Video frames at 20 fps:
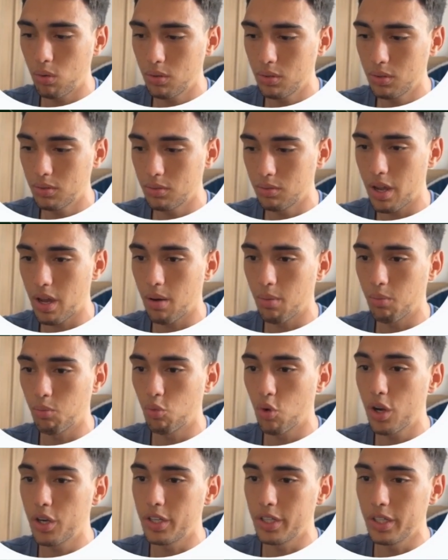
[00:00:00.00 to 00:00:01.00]
Right? I'm
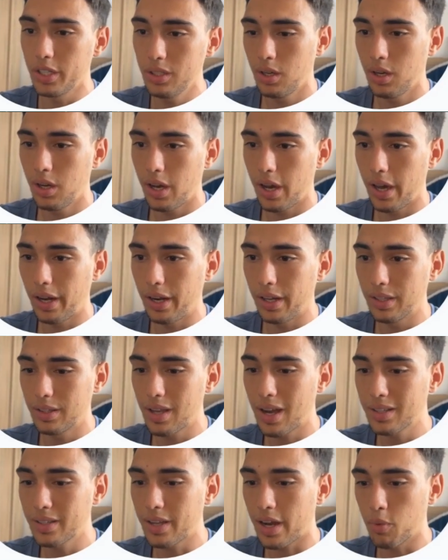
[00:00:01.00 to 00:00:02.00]
running. And then
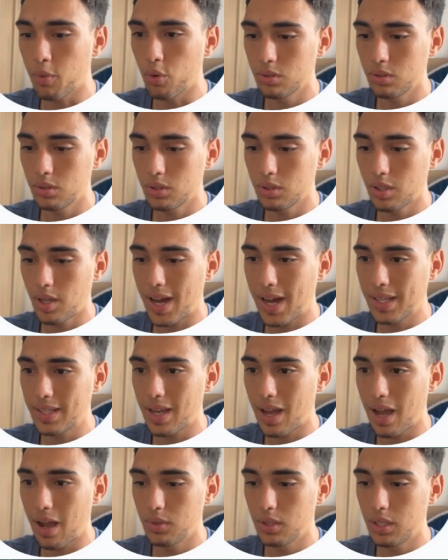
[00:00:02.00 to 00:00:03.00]
tatakbo.
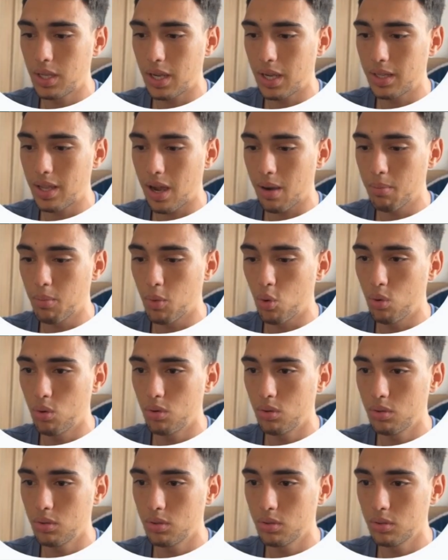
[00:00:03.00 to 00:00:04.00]
Tatakbo.
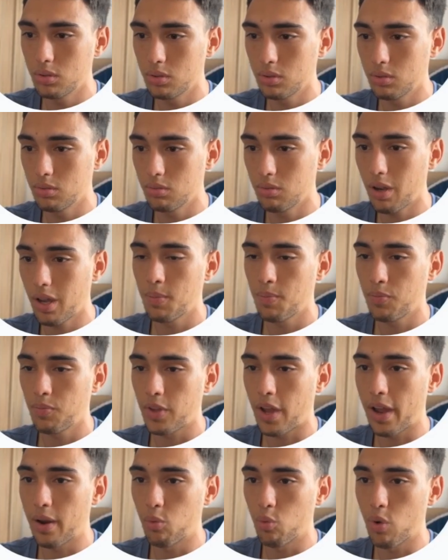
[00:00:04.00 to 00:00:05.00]
Right?
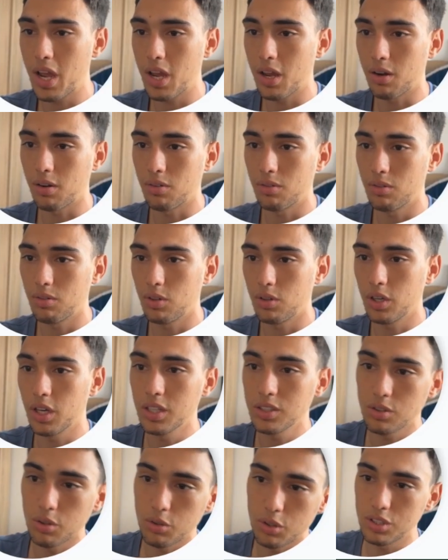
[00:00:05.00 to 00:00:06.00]
I ran. Okay,
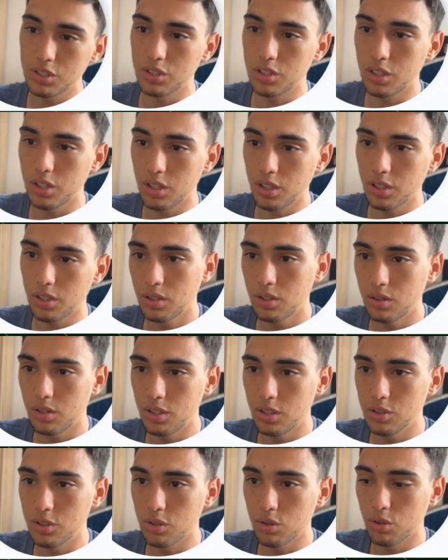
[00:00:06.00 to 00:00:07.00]
so these are the
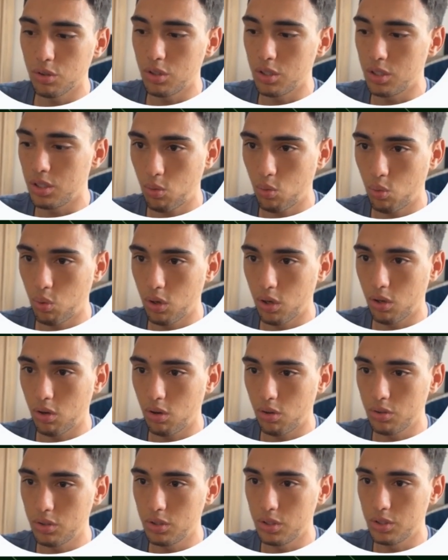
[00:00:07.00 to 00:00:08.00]
we're gonna
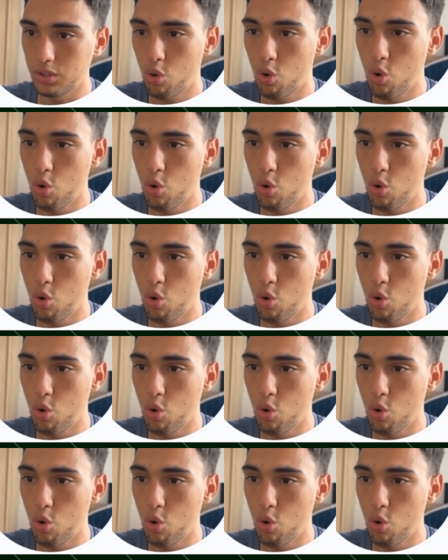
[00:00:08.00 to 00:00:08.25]
call these